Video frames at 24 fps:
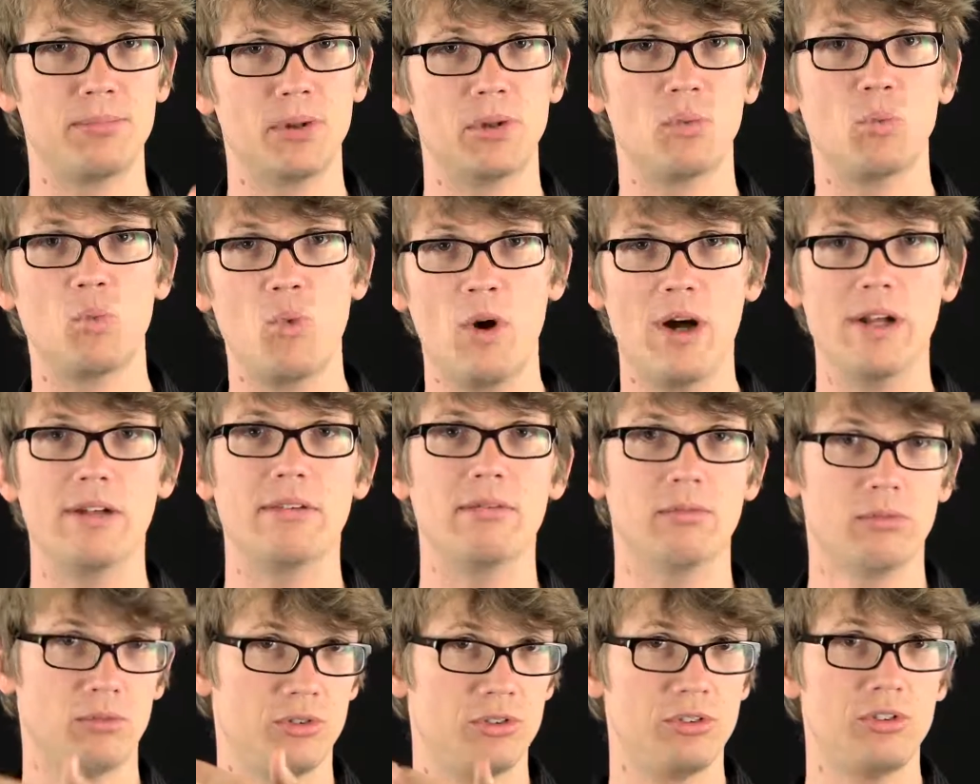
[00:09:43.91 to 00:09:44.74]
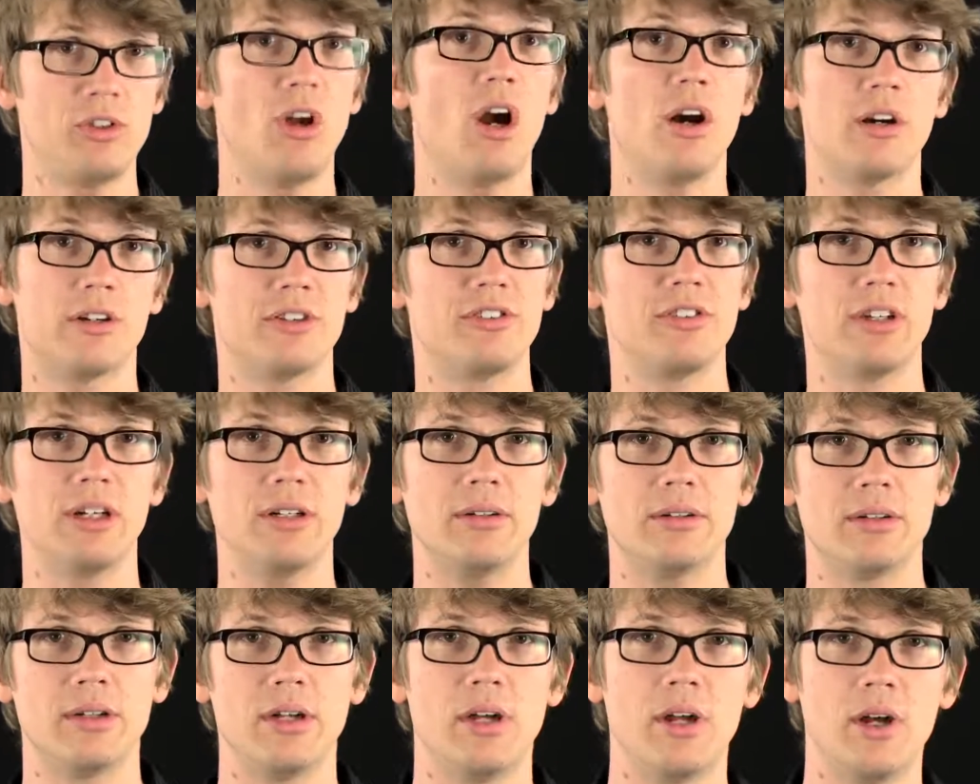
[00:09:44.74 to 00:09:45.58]
but what starts
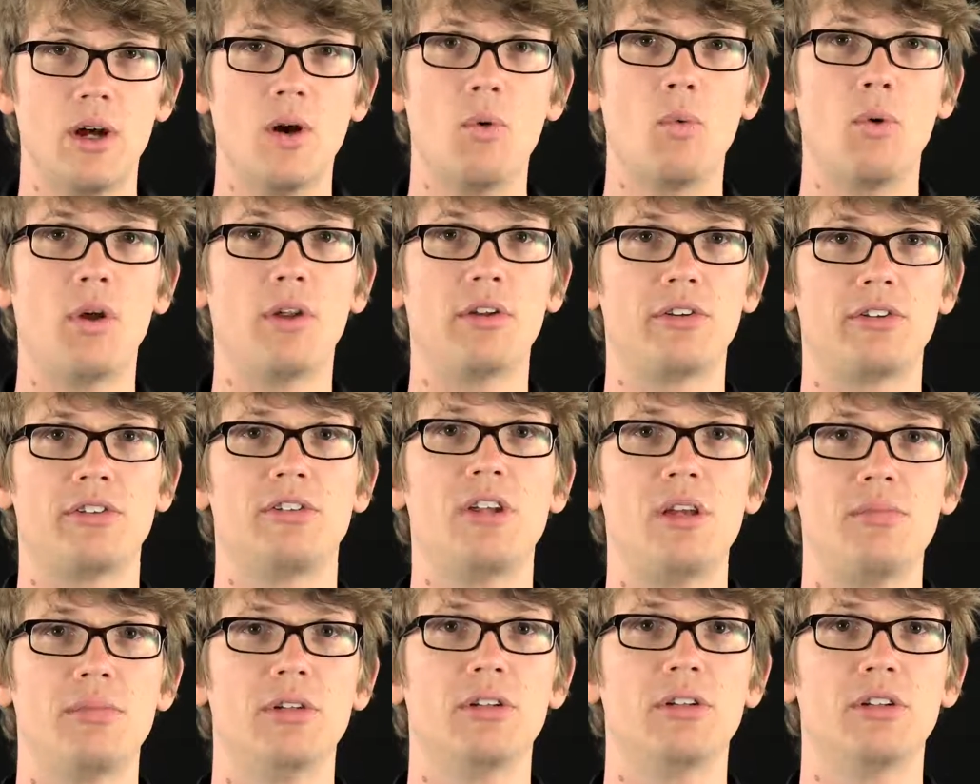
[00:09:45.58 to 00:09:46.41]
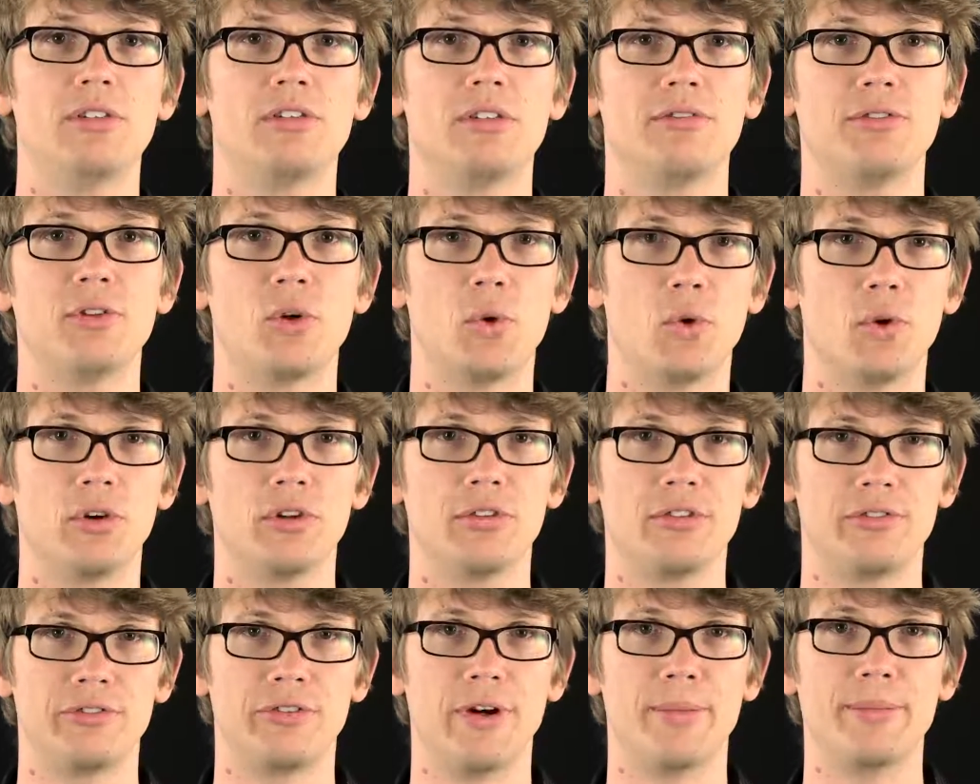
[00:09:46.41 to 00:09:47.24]
it? Well, stimulus, of
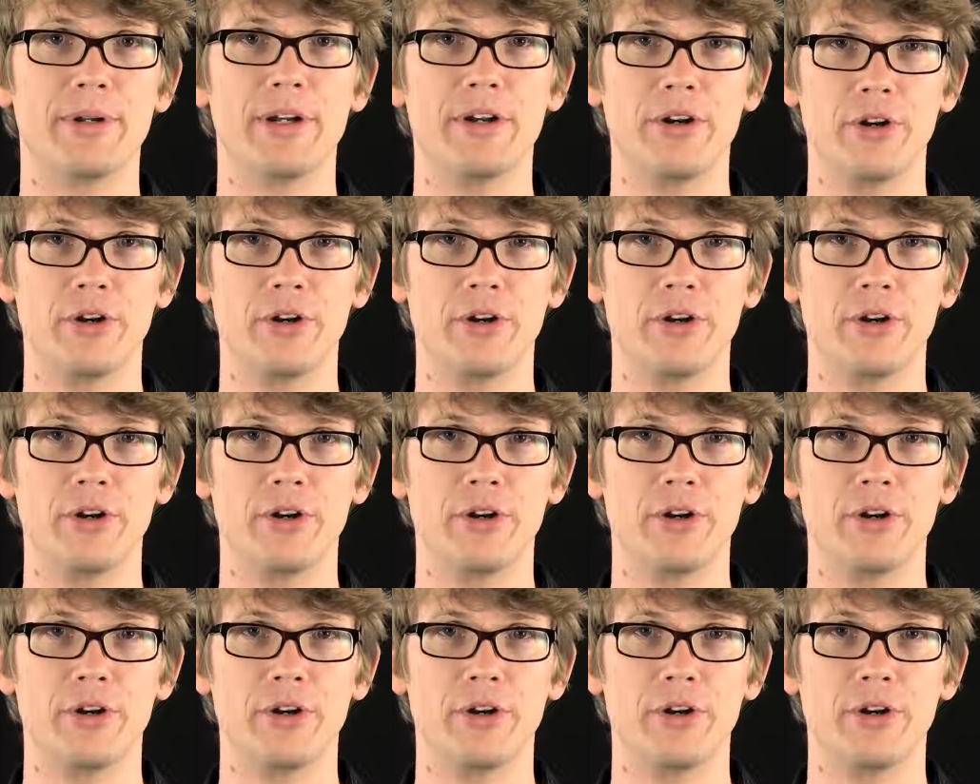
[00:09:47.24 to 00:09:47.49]
course, from a